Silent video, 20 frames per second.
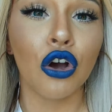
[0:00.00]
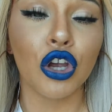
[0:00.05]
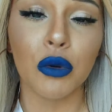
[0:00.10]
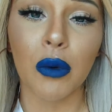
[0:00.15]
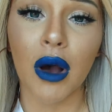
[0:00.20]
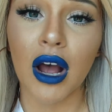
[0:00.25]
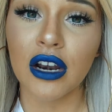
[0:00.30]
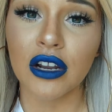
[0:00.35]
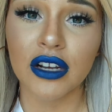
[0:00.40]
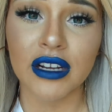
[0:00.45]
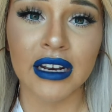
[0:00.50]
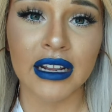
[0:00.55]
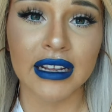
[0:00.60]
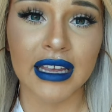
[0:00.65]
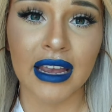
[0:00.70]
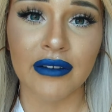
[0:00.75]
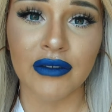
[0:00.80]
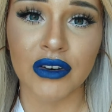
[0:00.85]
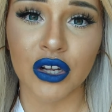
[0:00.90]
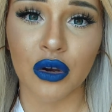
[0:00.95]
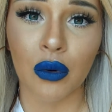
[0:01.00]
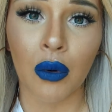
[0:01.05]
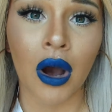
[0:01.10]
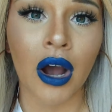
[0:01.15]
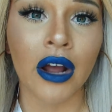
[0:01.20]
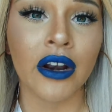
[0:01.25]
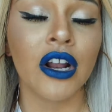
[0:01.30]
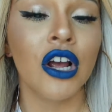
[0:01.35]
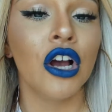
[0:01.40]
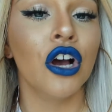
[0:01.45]
or you are looking at Kevyn
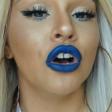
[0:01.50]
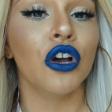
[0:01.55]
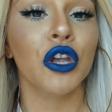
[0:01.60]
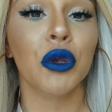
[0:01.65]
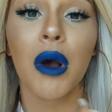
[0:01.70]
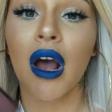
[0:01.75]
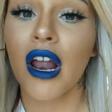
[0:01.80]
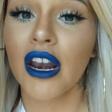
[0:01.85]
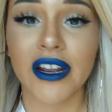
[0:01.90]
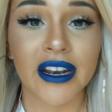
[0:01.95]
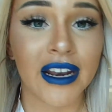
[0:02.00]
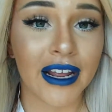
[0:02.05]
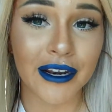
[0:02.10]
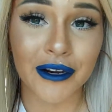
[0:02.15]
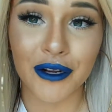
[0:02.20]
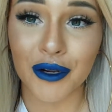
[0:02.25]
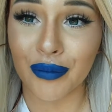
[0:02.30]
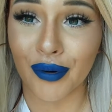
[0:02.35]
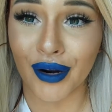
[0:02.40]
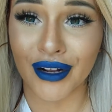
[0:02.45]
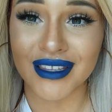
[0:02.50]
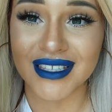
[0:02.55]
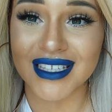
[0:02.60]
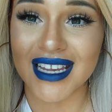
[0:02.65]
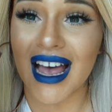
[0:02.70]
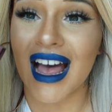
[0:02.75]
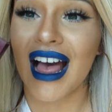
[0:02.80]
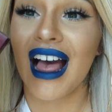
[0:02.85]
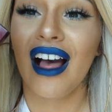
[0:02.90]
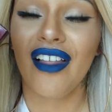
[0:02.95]
Aucoin, or you are looking at a new
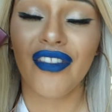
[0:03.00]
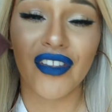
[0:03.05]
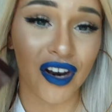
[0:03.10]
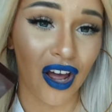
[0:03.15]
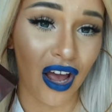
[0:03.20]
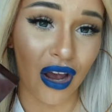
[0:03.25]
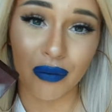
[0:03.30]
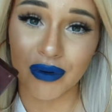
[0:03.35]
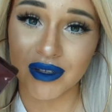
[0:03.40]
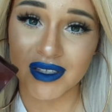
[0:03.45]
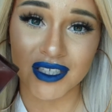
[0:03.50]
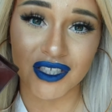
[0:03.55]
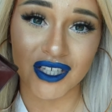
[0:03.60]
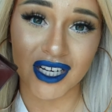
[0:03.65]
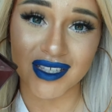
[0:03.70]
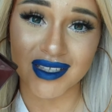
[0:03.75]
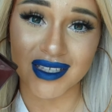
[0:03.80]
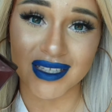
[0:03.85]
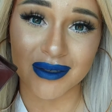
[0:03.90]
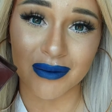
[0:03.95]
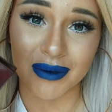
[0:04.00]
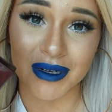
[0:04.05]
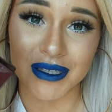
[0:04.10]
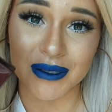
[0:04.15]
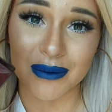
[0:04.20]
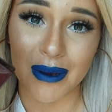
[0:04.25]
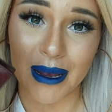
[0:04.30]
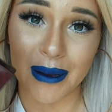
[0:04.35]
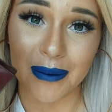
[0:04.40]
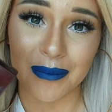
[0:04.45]
bronzer, then I would suggest this one
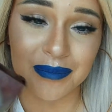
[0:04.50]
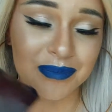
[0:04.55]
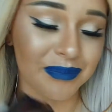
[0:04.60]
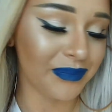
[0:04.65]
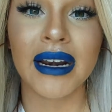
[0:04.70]
as well.